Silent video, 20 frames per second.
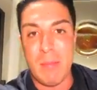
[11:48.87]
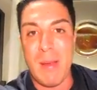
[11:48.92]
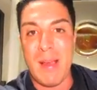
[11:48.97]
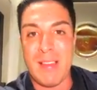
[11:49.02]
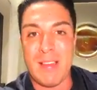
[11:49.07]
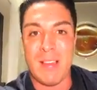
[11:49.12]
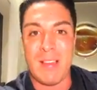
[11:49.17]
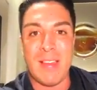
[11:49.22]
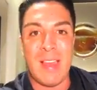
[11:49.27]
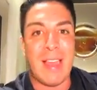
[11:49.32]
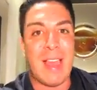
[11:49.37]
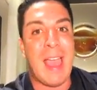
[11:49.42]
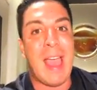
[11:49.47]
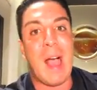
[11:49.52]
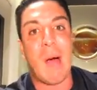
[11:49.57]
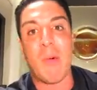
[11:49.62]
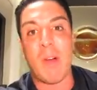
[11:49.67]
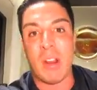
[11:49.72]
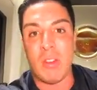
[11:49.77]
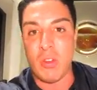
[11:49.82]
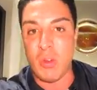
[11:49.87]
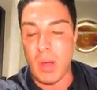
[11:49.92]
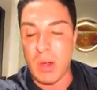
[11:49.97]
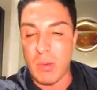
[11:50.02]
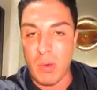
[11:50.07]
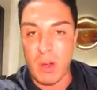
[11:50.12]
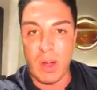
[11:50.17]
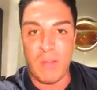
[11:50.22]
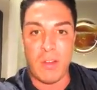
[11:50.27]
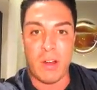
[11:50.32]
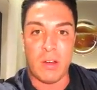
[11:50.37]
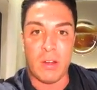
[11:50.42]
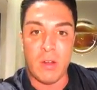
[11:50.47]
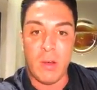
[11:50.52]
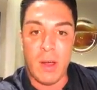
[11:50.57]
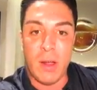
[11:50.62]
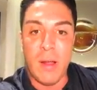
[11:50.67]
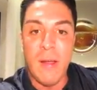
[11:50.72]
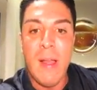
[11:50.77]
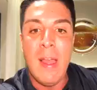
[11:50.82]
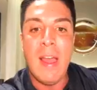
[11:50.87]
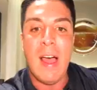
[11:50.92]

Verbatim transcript: message saying, hey, I want to join whatever you're doing.